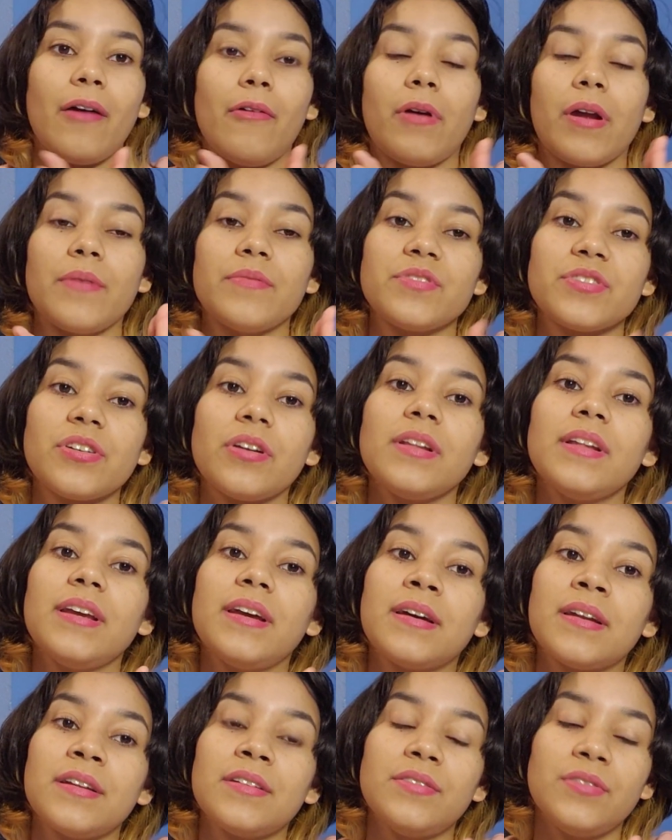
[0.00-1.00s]
what I'm surely
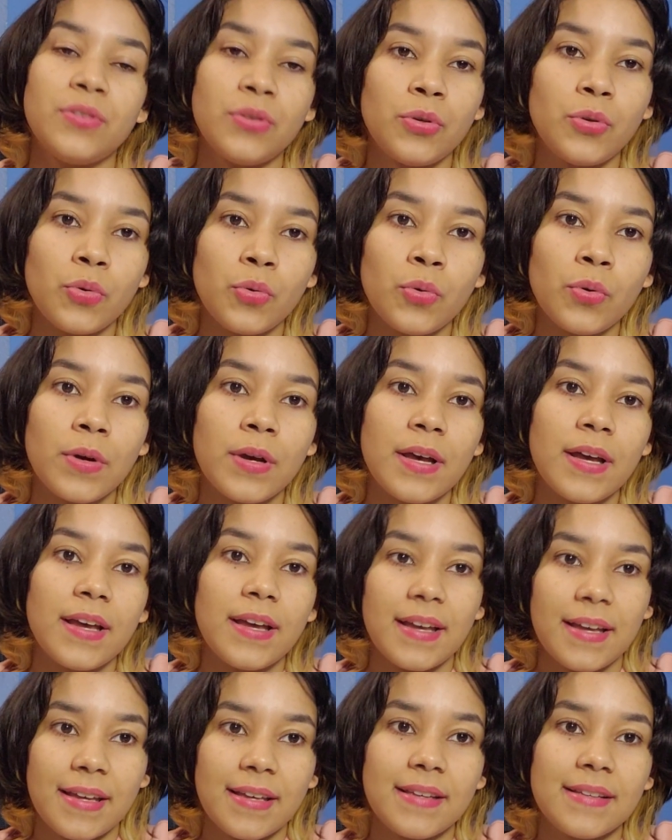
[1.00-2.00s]
gonna do
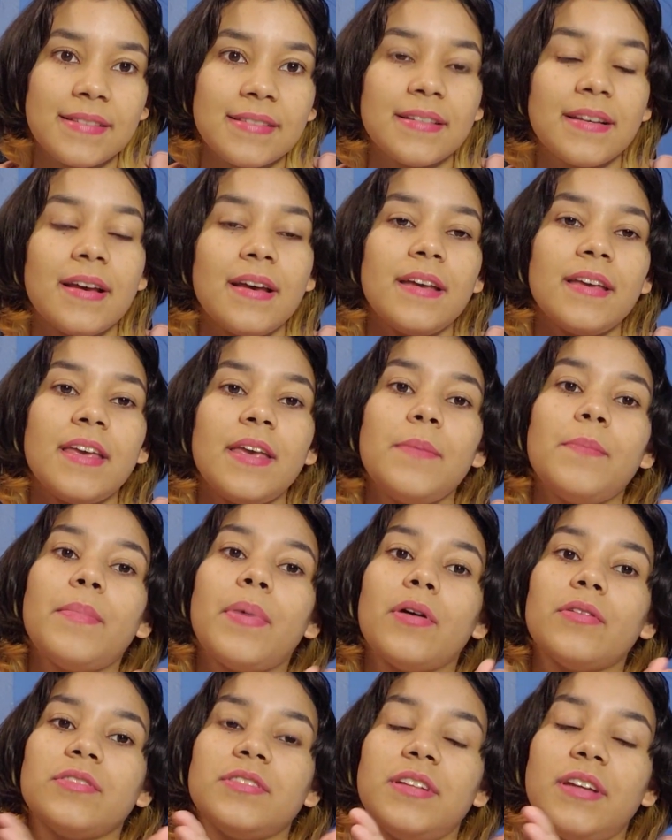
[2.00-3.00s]
is keep
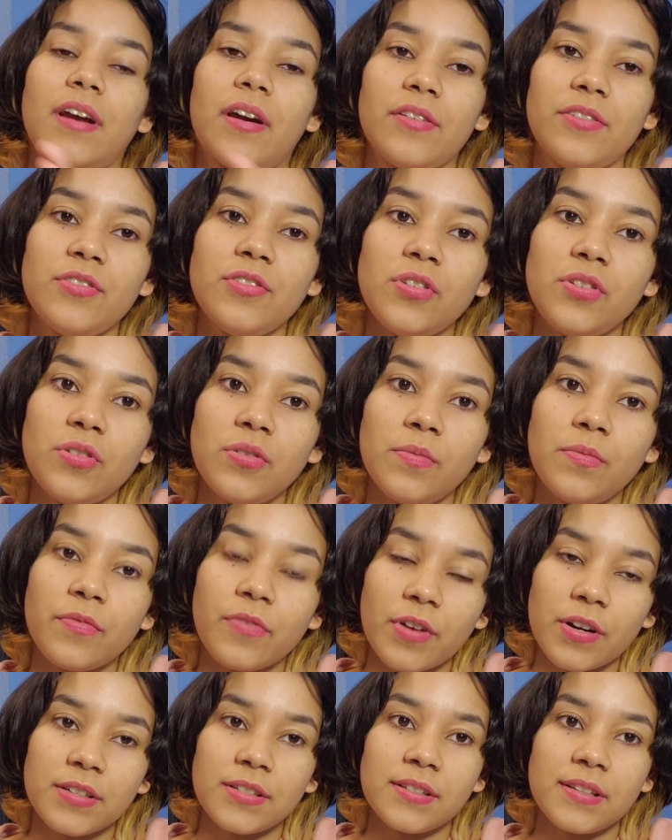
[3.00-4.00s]
posting on YouTube
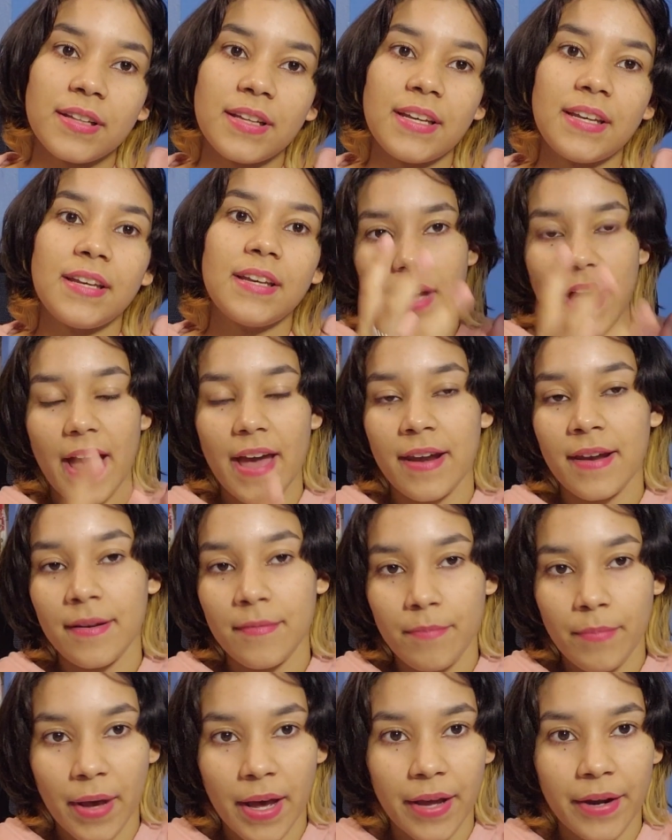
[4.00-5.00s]
firstly,
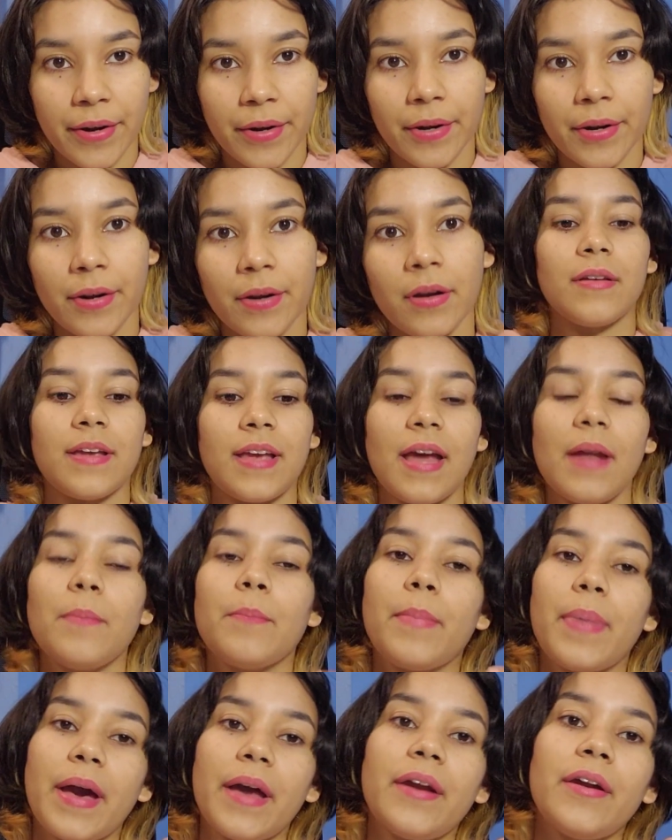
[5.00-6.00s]
edit better,
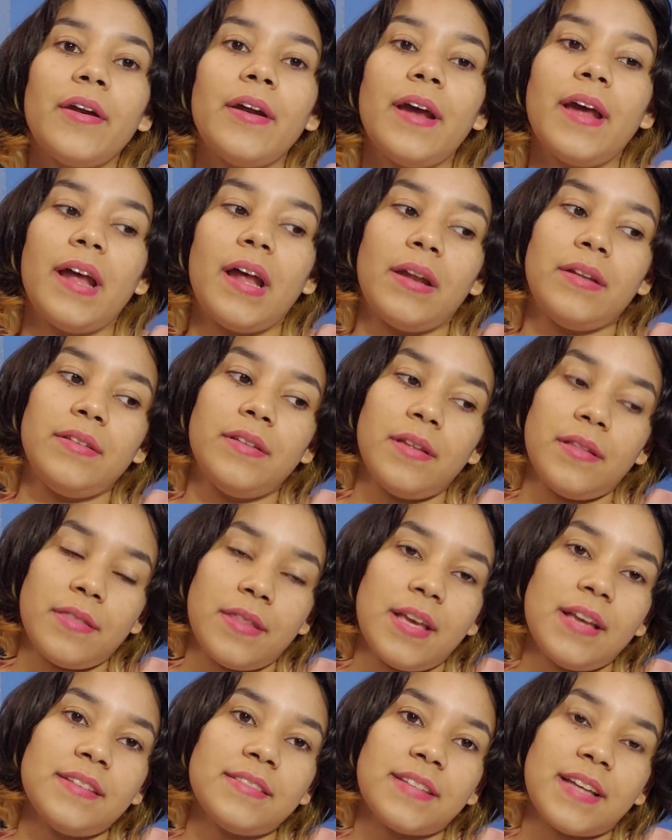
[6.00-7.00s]
get better at the
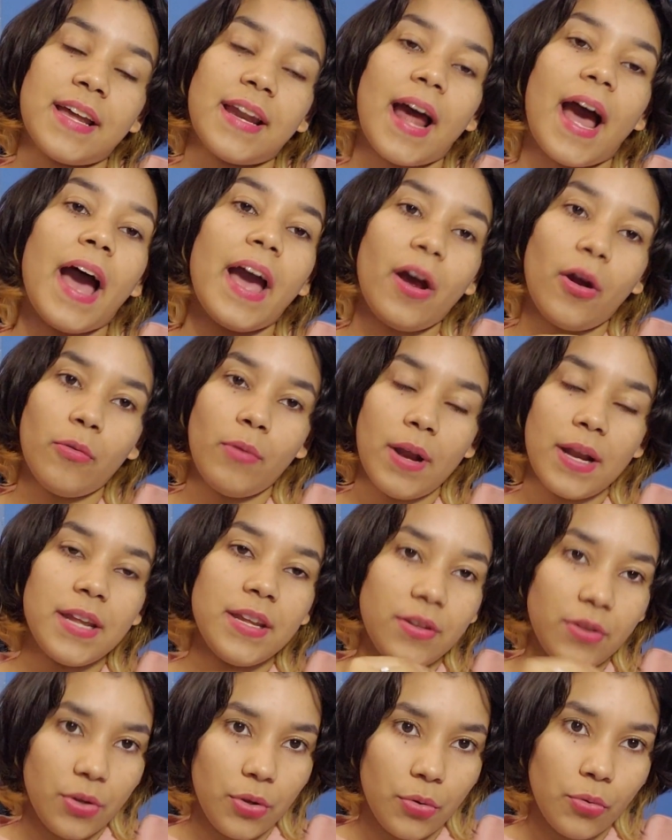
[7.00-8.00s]
things that I already
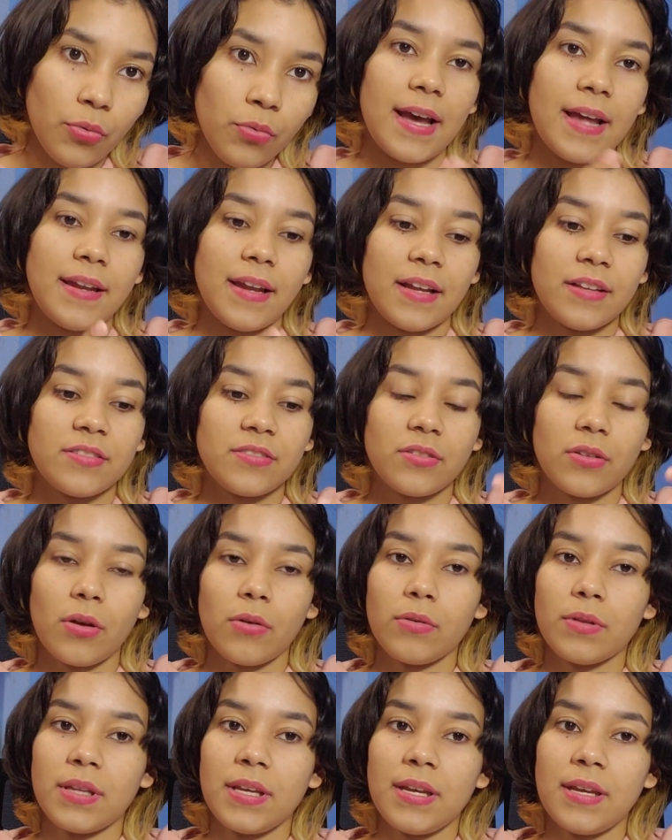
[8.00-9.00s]
knew, and then
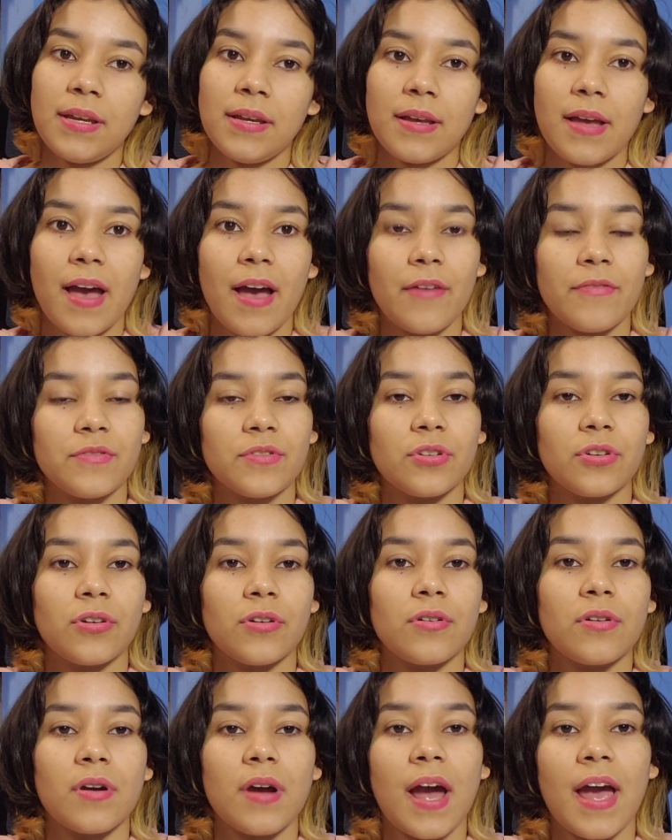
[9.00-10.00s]
slowly,
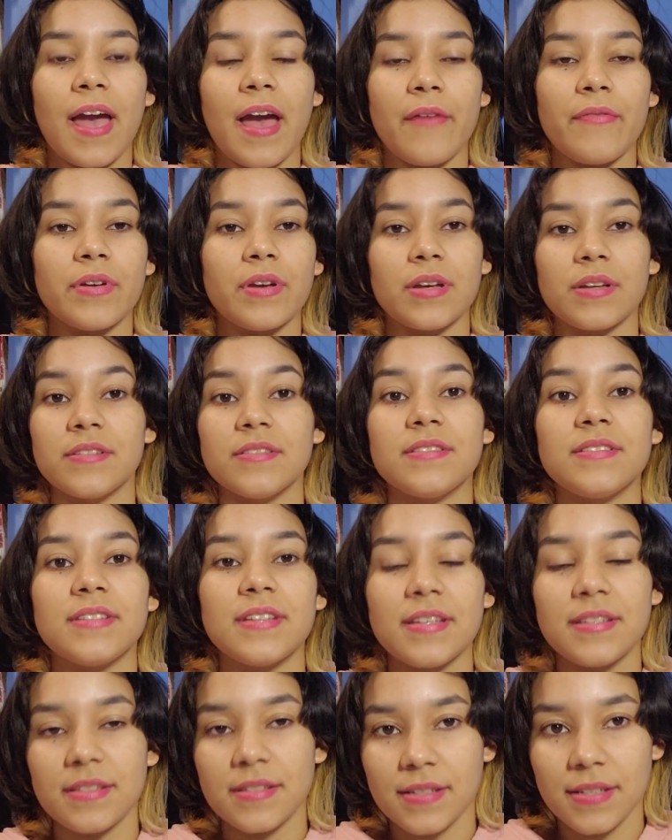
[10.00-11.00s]
after I have a
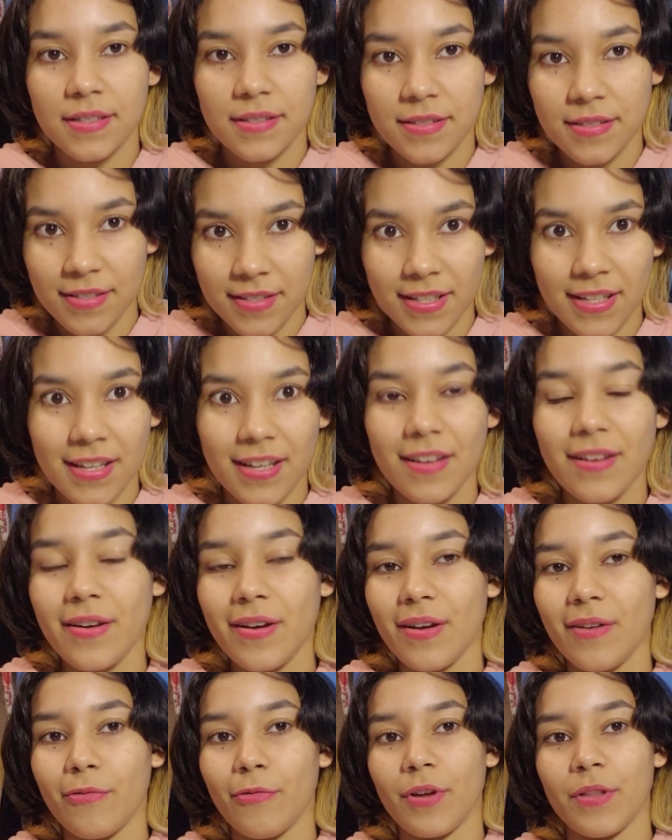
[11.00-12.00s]
consistency
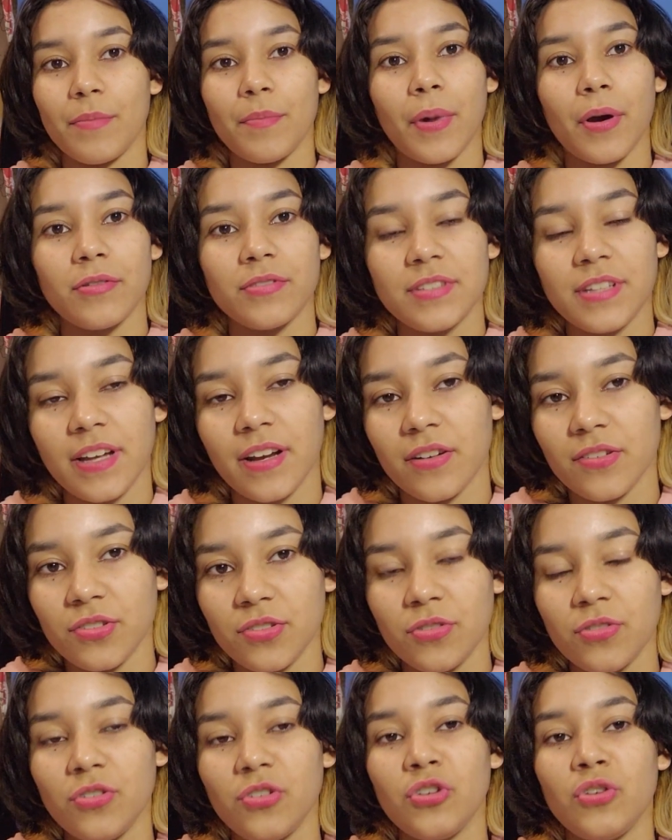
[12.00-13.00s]
with posting on
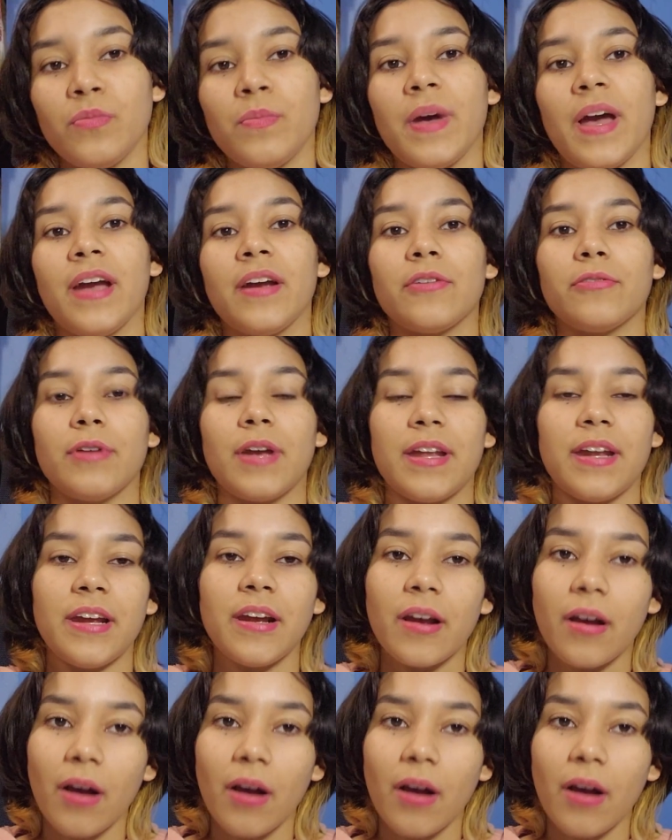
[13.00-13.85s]
YouTube and creating